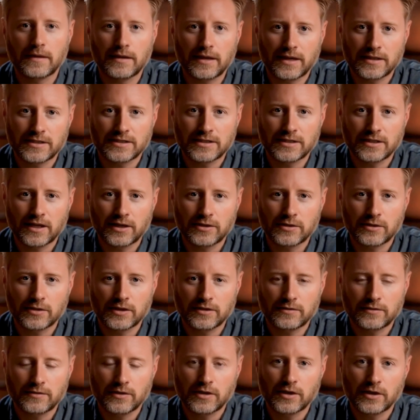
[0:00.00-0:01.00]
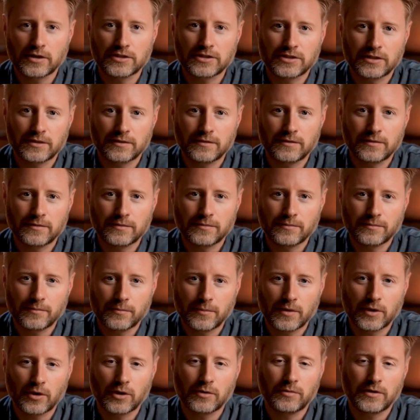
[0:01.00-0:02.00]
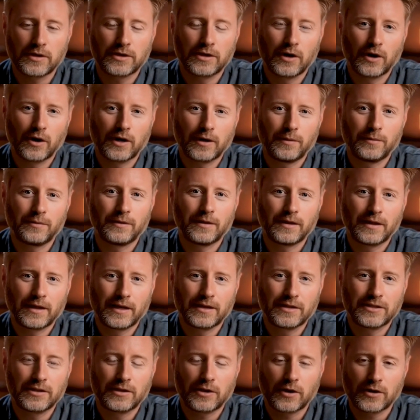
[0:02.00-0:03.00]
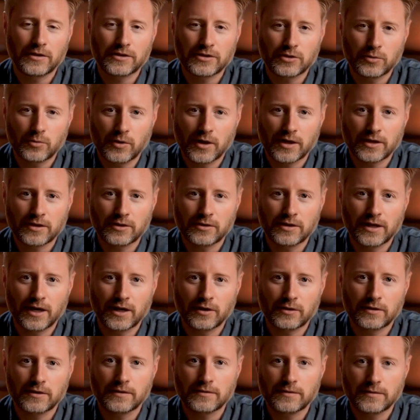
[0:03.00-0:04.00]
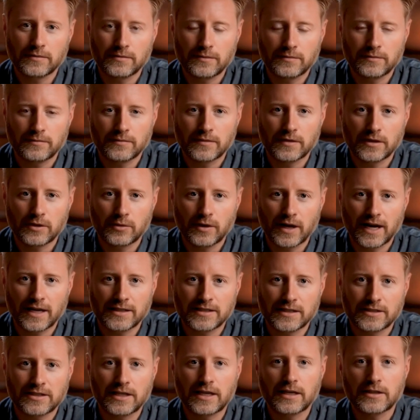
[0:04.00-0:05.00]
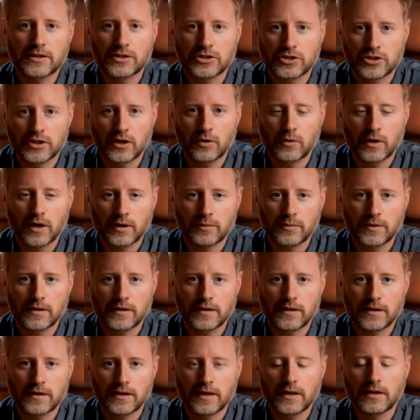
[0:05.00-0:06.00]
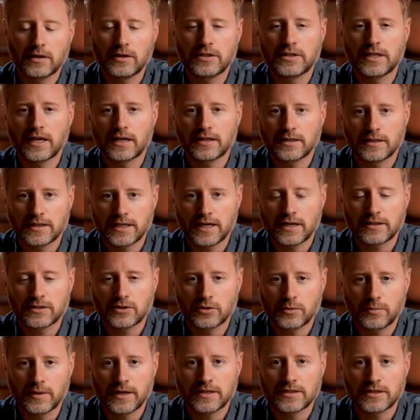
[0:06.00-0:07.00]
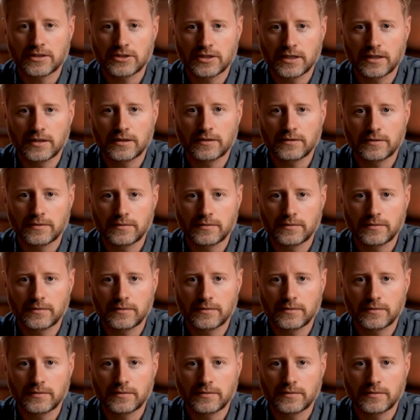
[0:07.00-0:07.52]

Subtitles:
It's subtle at first, but over time, it starts to wear you down. You hesitate to show up, and you second-guess your messaging.